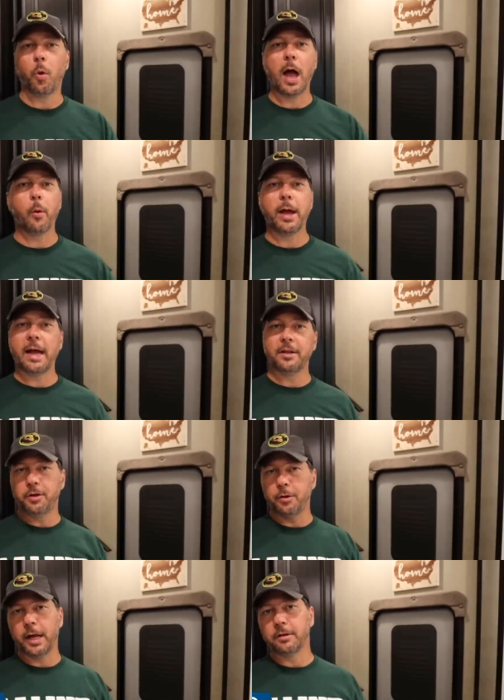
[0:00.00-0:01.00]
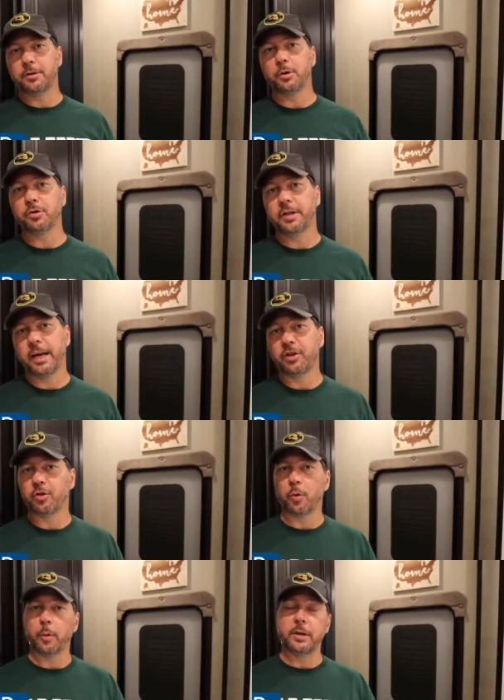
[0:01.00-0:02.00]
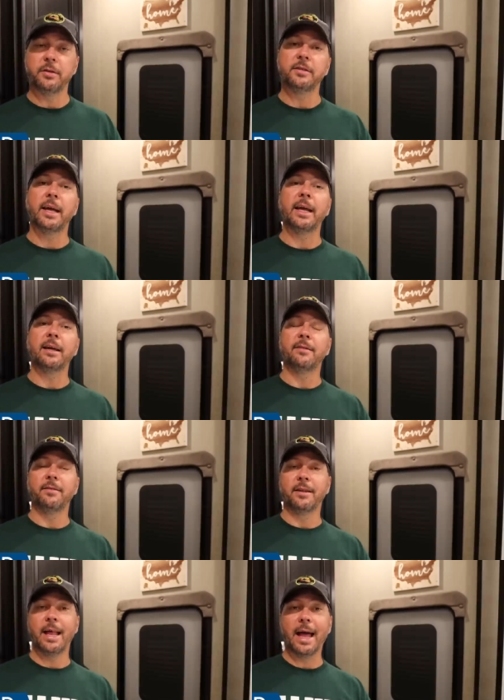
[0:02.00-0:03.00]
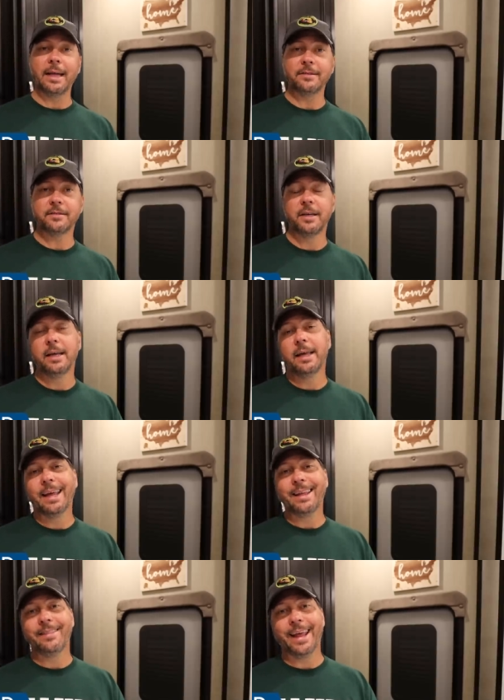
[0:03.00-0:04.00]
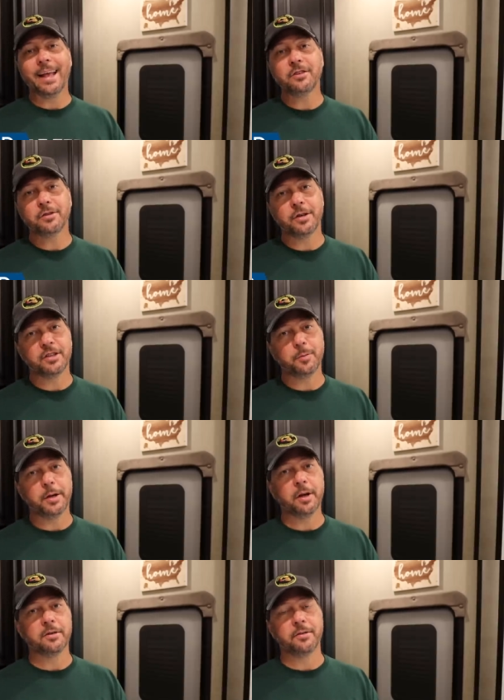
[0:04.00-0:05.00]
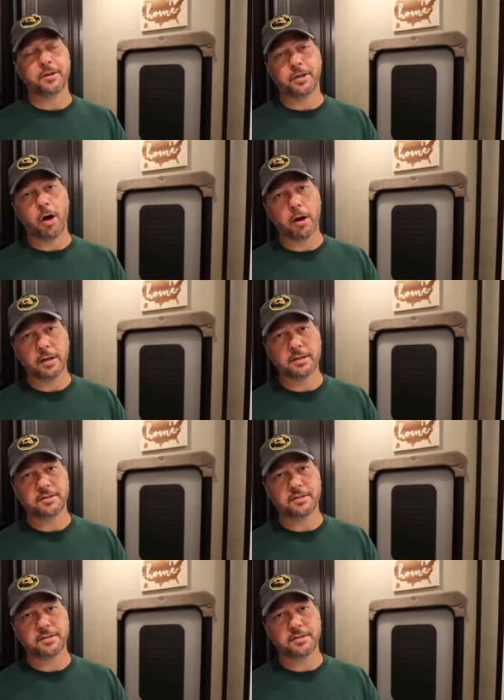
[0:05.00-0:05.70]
why we had to do that in two stages where we did the tank and then the lines. And the answer is because of the Nautilus